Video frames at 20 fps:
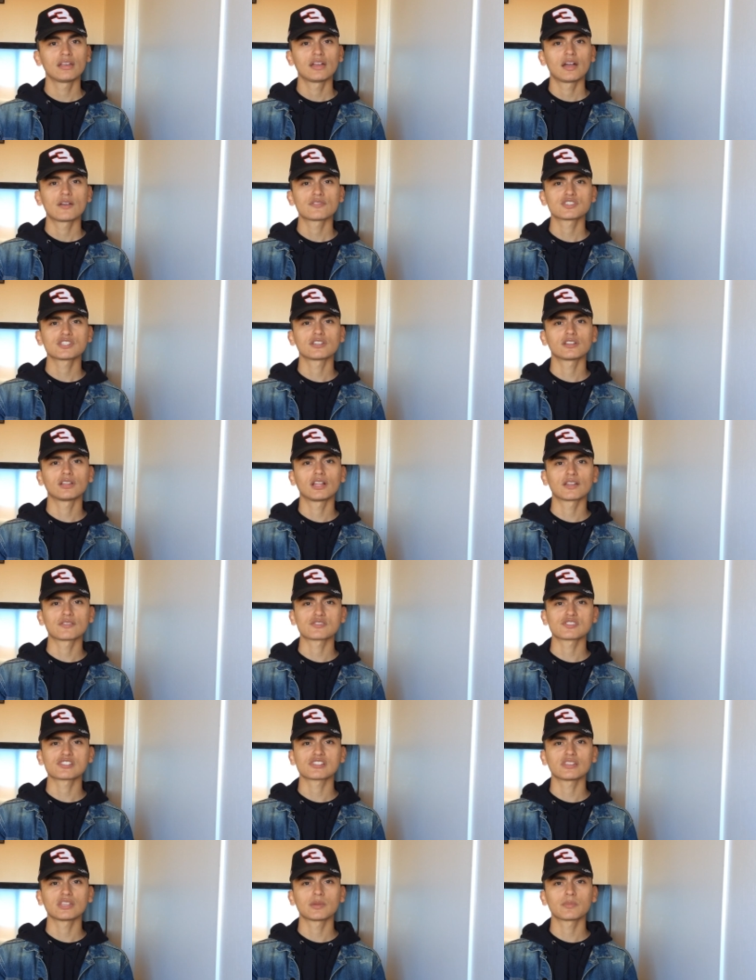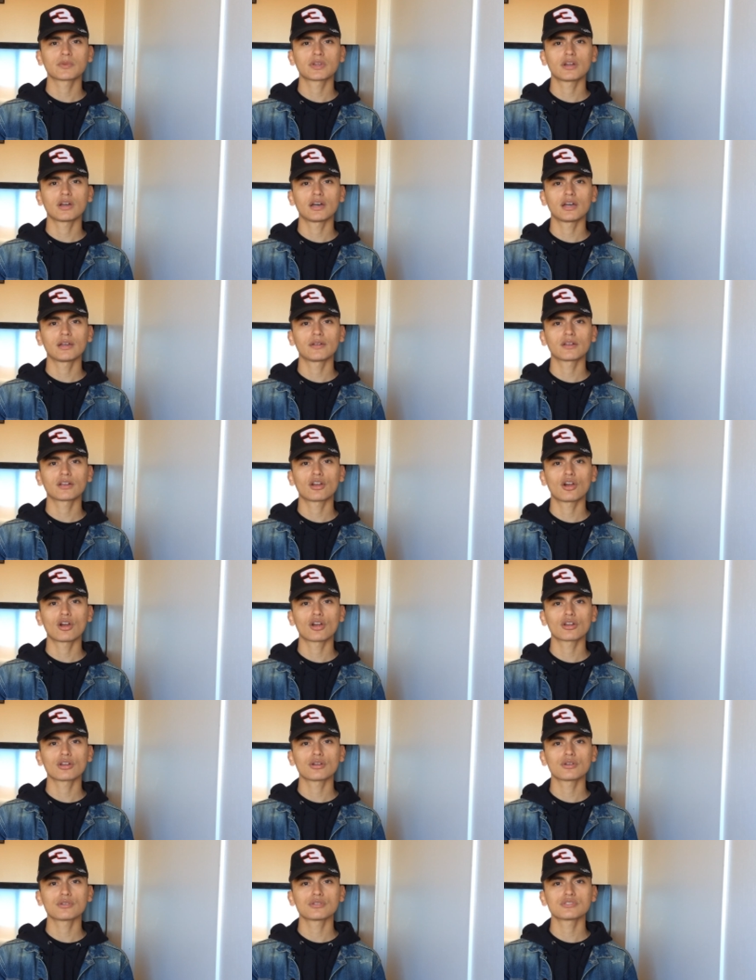I've seen a lot of slim cut
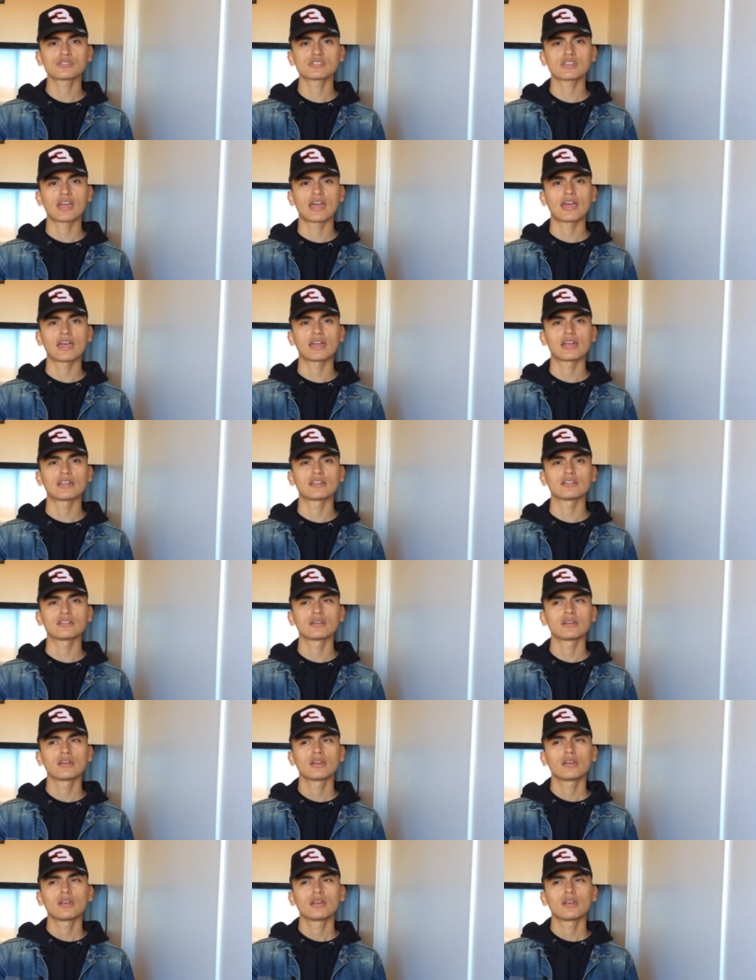cargos, and